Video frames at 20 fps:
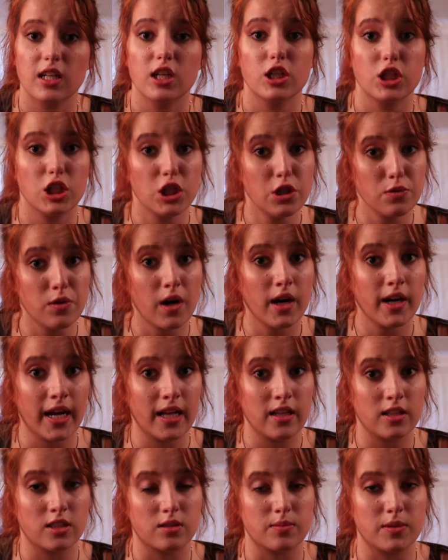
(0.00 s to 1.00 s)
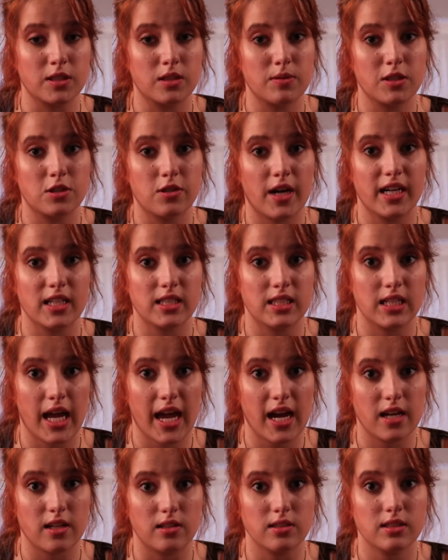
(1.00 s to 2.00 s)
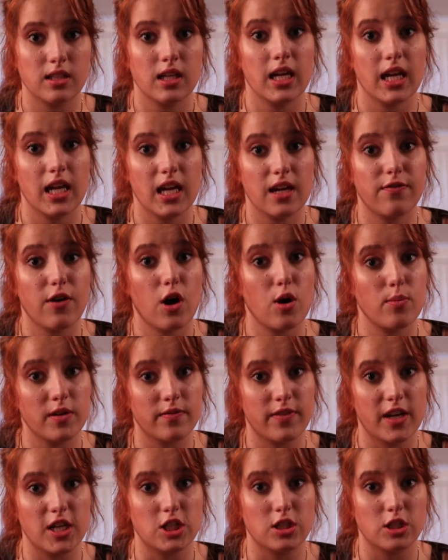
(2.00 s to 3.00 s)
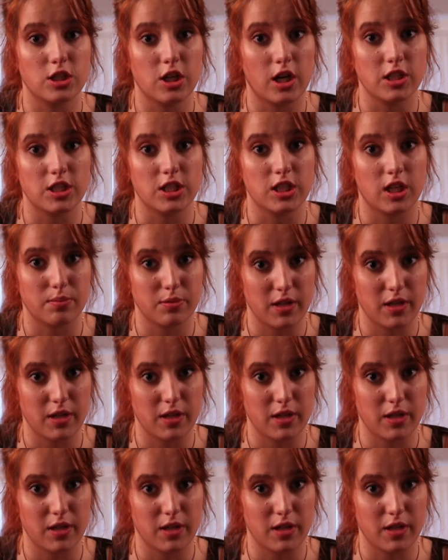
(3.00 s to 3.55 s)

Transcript: you are eligible to be tried as an adult if home invasion charges are